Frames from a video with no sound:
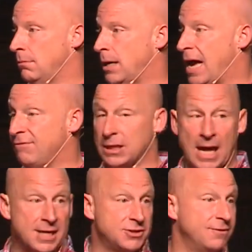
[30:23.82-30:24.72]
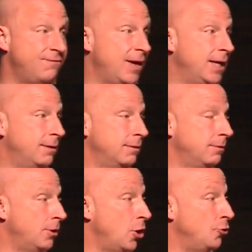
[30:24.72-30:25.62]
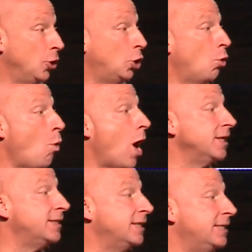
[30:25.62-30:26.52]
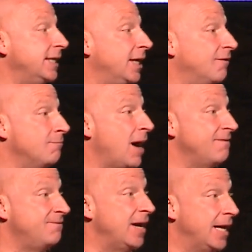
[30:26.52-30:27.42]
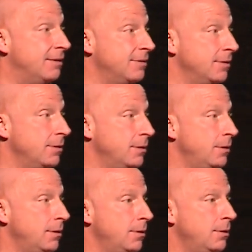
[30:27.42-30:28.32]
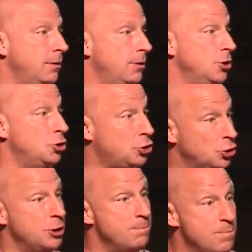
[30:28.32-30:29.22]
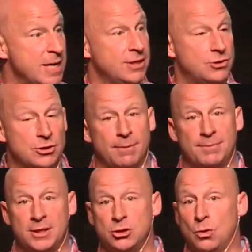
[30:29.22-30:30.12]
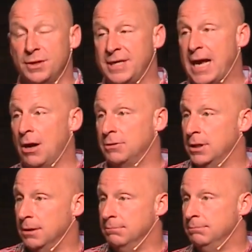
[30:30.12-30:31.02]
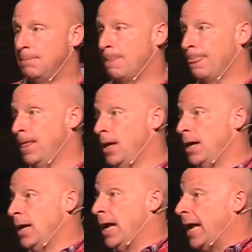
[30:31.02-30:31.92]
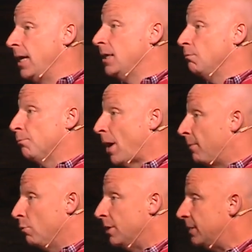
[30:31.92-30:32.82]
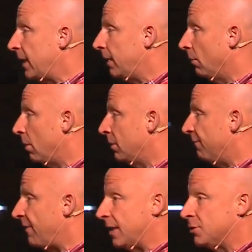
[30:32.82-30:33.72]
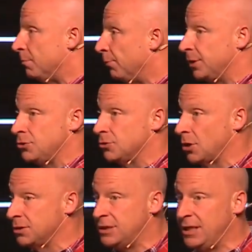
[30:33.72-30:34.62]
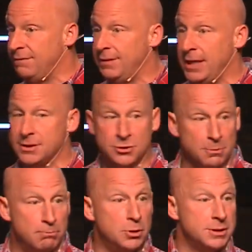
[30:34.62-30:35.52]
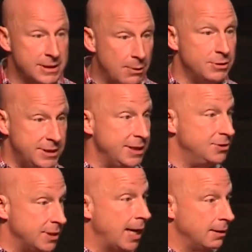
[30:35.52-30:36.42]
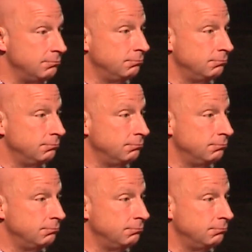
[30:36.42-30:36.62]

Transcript: I have lots of faith. The quantity of my faith should mean something toward the outcome. And it probably wouldn't take long to find some preachers on TV and some books that would teach that.